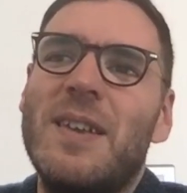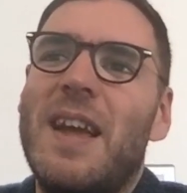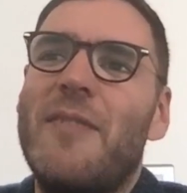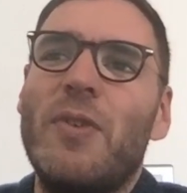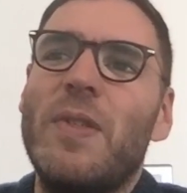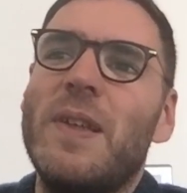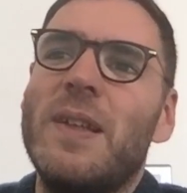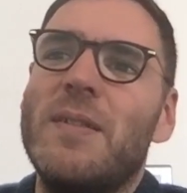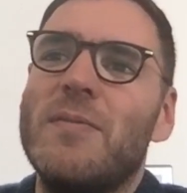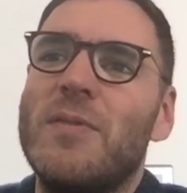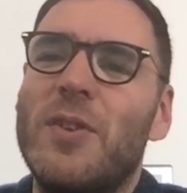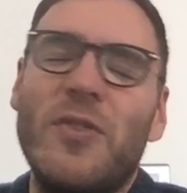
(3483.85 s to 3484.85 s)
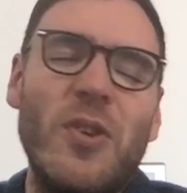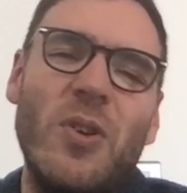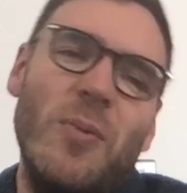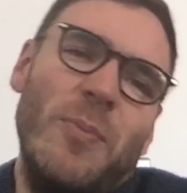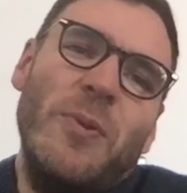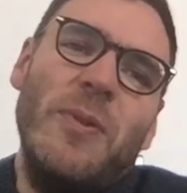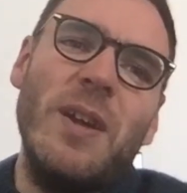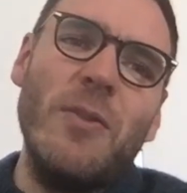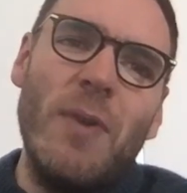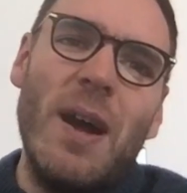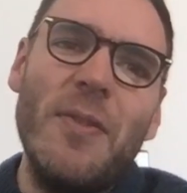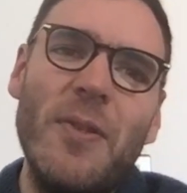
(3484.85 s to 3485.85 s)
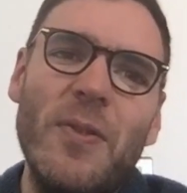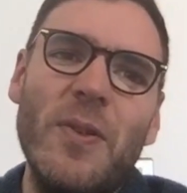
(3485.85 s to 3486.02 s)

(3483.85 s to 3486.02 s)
everything as a community rather